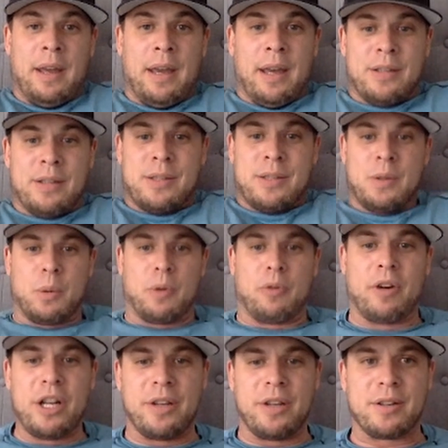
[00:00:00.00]
And as soon as we're
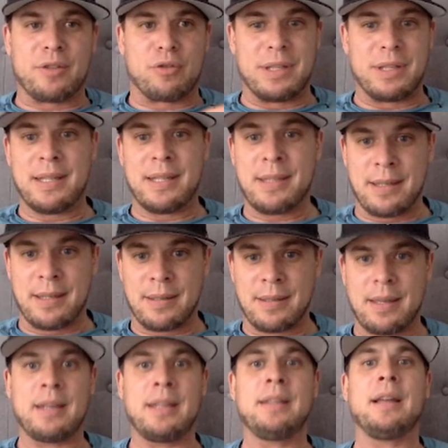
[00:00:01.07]
rigid, there's
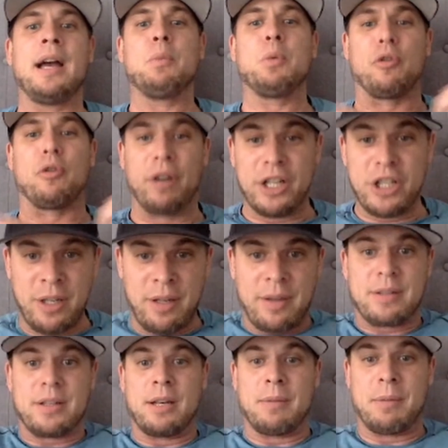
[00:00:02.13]
resistance. Anytime we're rigid,
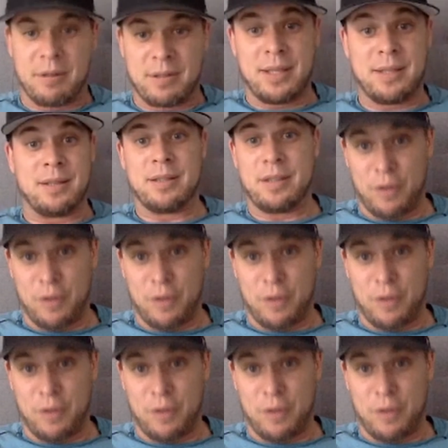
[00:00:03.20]
there's going to be resistance.